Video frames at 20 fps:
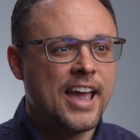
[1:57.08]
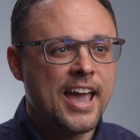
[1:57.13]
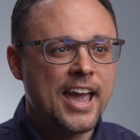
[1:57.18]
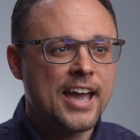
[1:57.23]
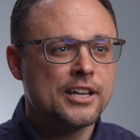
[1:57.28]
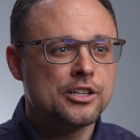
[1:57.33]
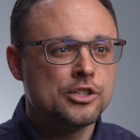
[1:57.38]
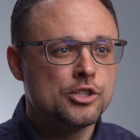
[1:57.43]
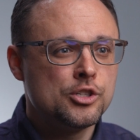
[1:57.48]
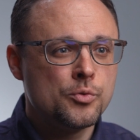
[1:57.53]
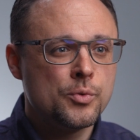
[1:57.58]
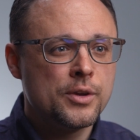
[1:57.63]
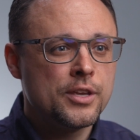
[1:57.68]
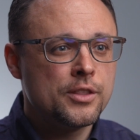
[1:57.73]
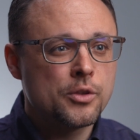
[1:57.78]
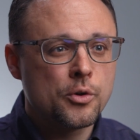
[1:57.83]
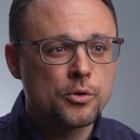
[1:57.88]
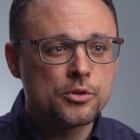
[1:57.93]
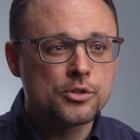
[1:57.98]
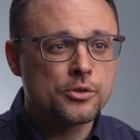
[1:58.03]
And
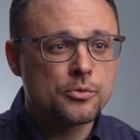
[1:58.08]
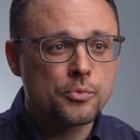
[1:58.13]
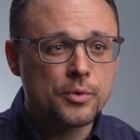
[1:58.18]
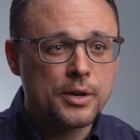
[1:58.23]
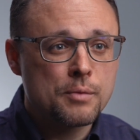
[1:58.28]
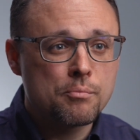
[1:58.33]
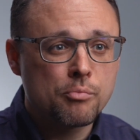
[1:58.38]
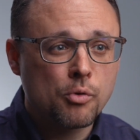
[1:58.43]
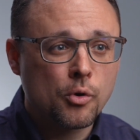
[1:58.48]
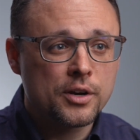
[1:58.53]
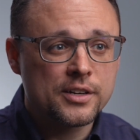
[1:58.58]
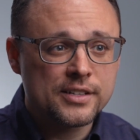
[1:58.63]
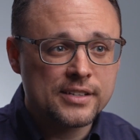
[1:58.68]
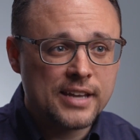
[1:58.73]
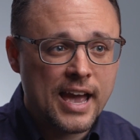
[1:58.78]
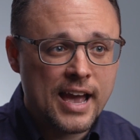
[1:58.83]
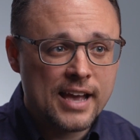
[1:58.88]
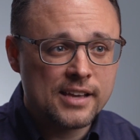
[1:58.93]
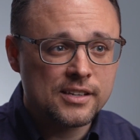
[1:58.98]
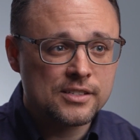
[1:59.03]
doing those three important
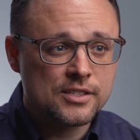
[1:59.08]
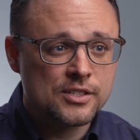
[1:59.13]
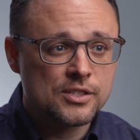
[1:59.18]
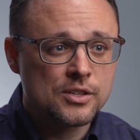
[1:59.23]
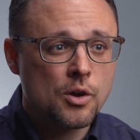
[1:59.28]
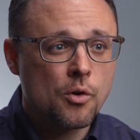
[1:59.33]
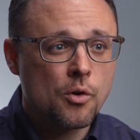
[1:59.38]
tasks